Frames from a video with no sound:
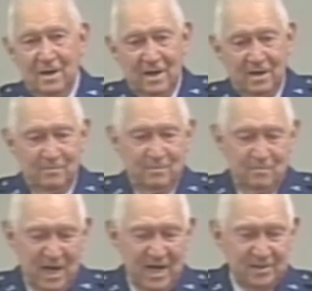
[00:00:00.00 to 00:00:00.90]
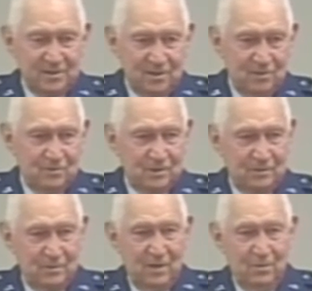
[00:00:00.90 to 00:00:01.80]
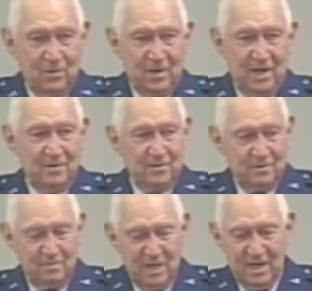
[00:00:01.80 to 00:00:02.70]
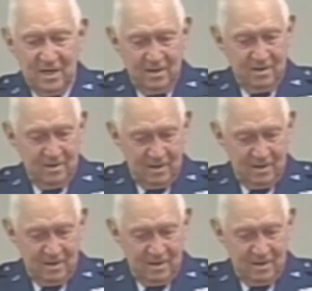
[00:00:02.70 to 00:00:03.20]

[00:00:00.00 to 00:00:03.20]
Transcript: Uh, mine clothes that we wore down to the mine,